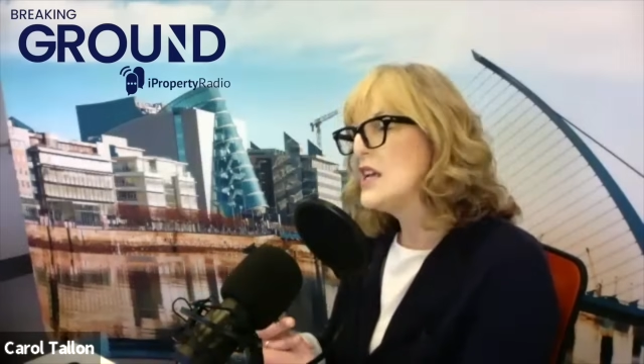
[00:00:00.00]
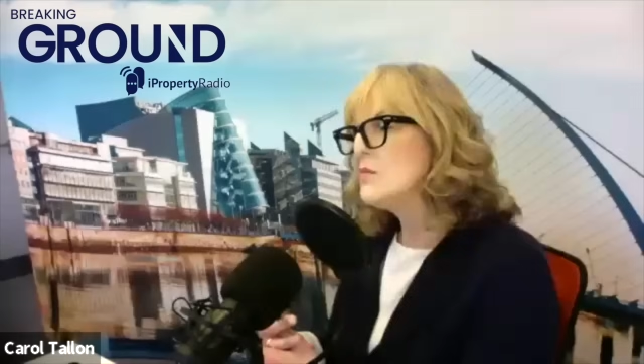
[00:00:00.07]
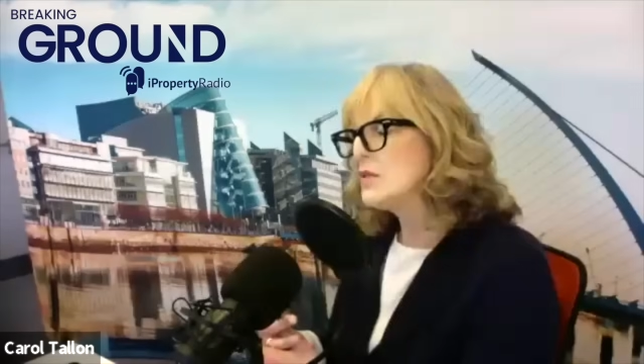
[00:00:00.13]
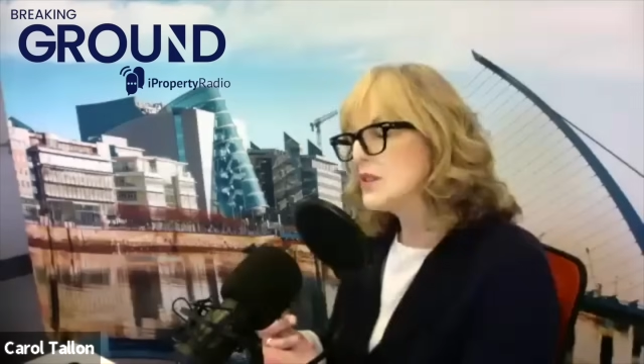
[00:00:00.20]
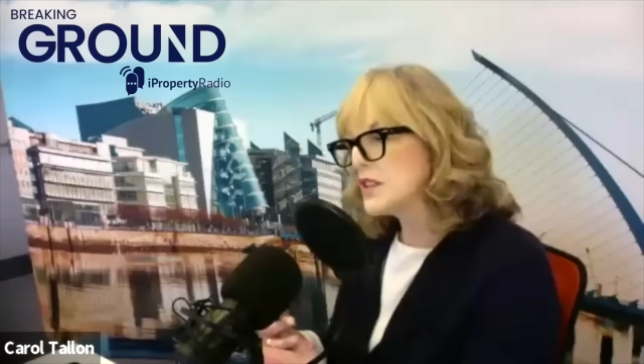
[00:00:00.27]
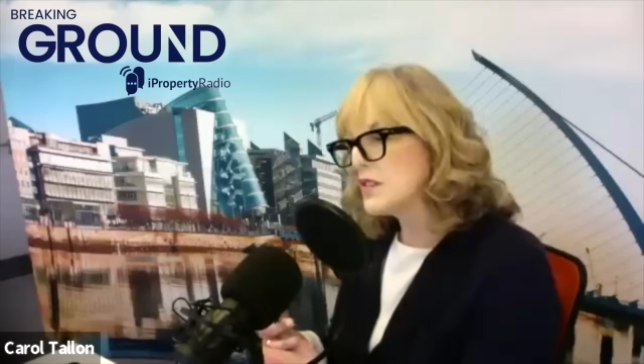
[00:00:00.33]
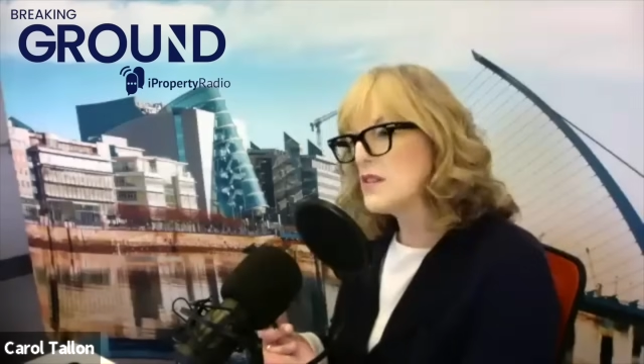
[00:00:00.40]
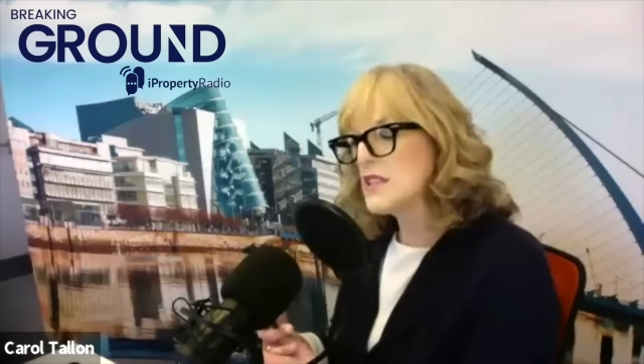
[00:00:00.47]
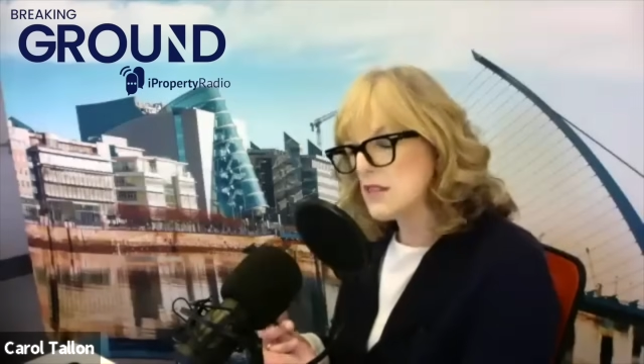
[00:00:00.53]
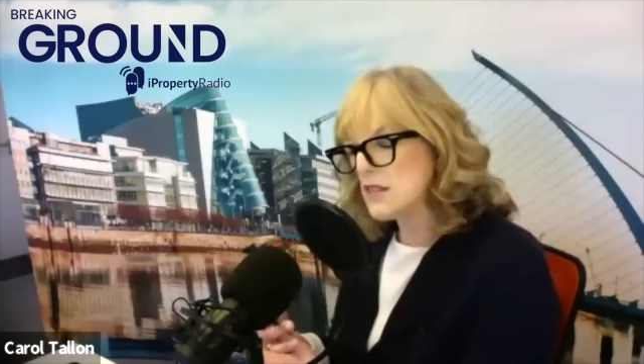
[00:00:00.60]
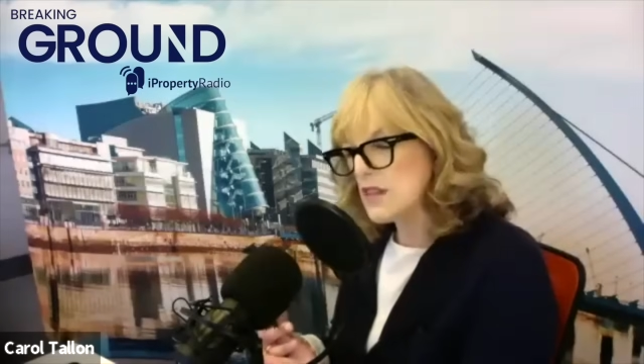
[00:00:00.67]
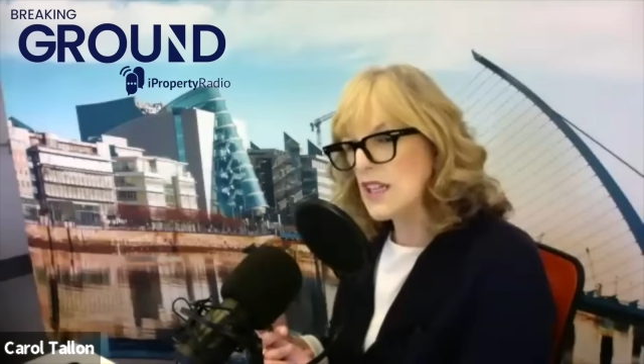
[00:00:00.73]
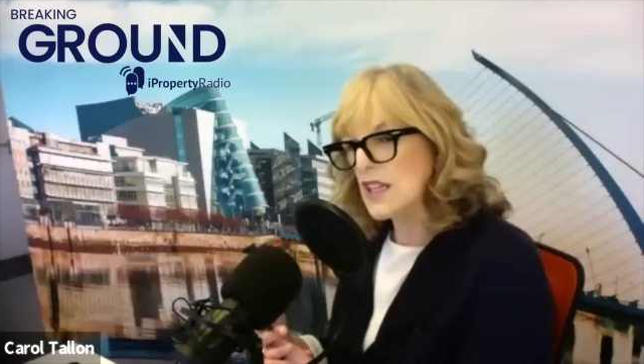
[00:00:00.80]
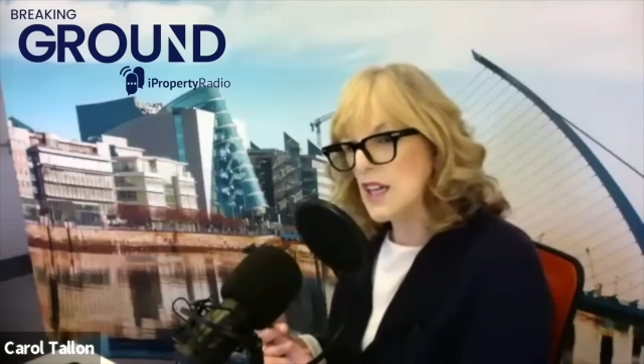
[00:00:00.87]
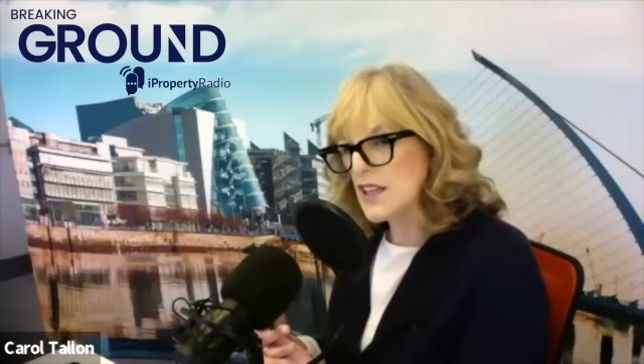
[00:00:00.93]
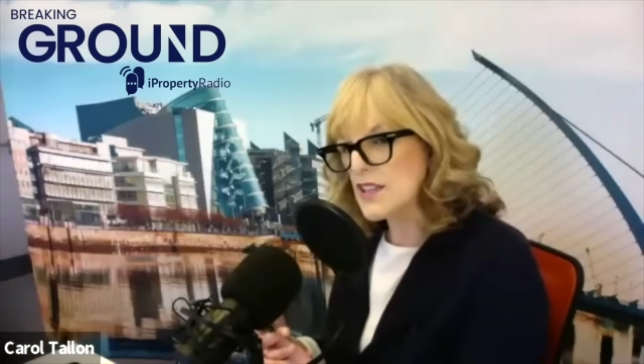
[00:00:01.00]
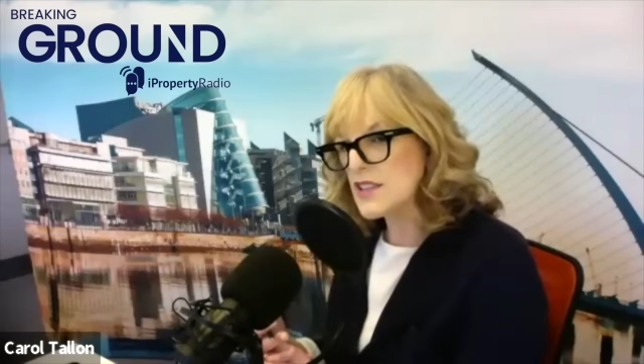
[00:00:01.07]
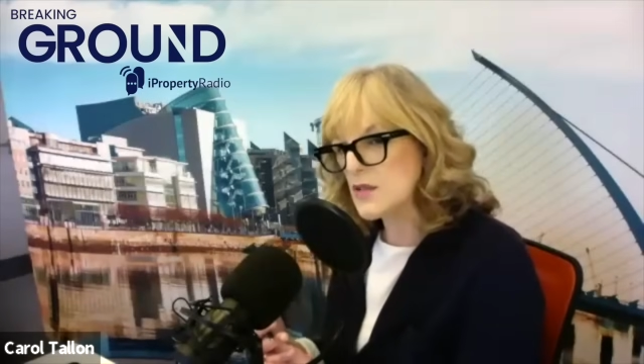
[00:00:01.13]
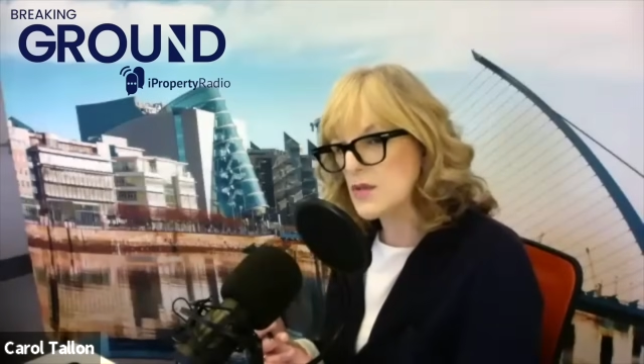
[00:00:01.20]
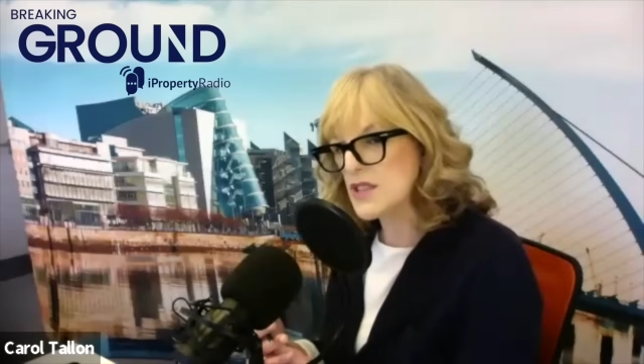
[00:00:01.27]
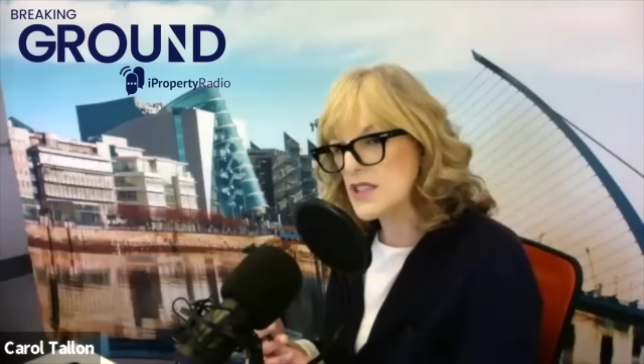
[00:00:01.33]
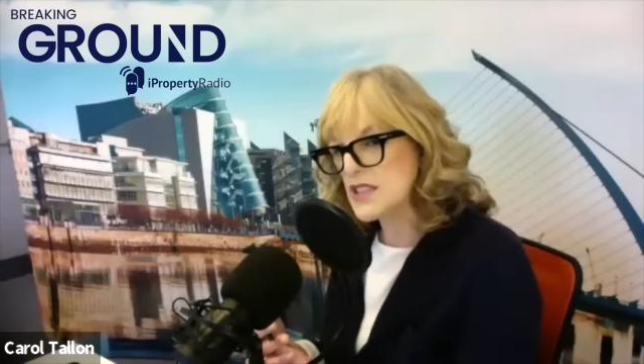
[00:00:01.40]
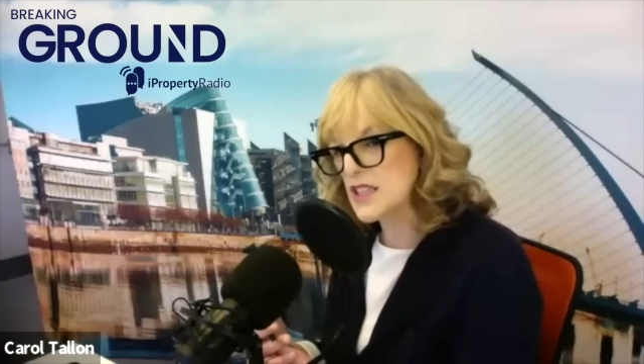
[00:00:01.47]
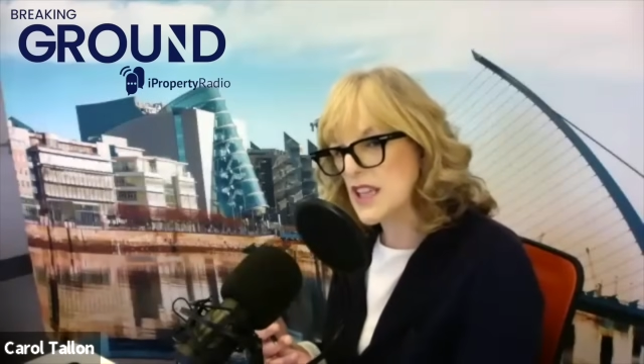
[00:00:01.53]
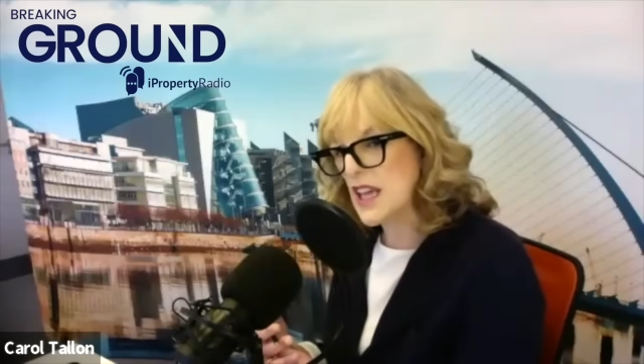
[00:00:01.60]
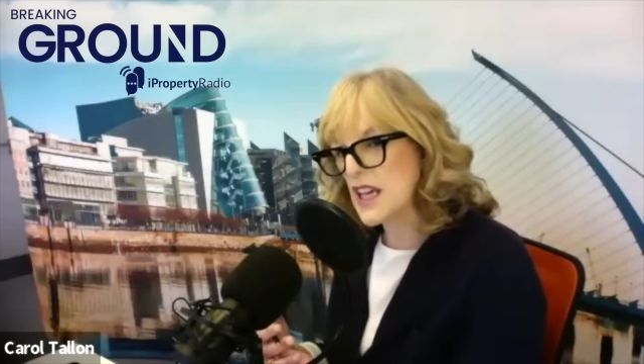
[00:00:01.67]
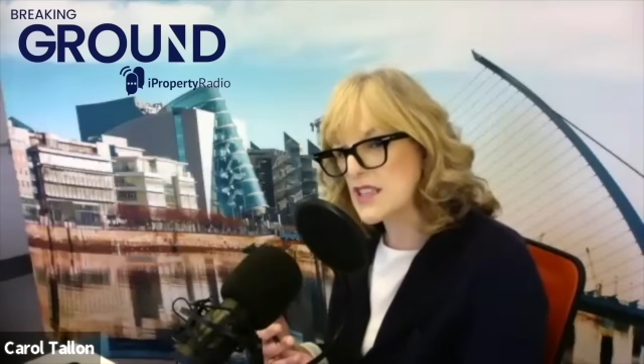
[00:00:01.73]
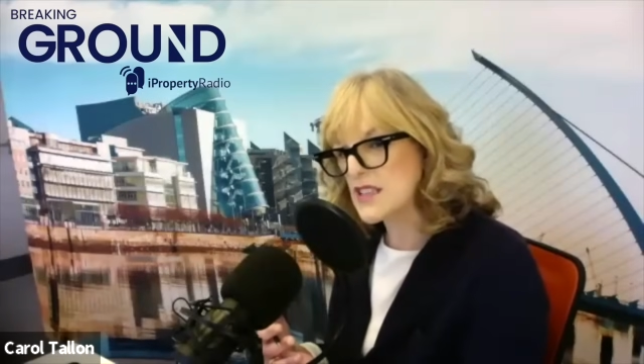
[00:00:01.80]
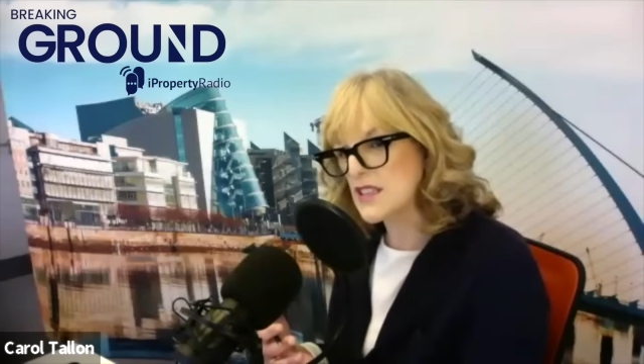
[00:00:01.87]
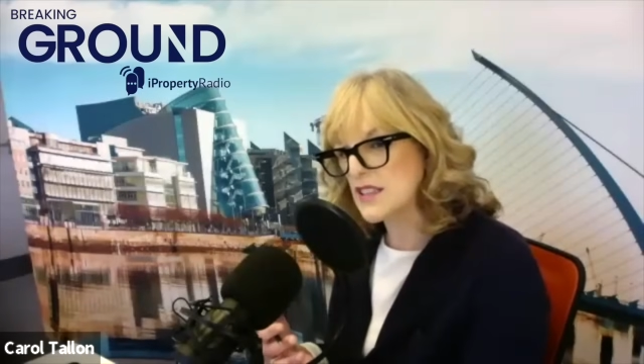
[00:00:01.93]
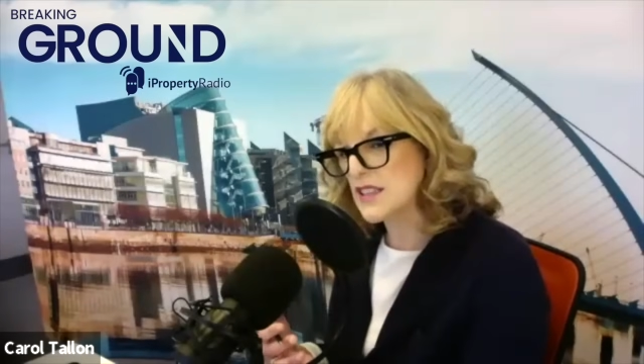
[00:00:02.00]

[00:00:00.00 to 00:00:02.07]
but there is a real consequence to that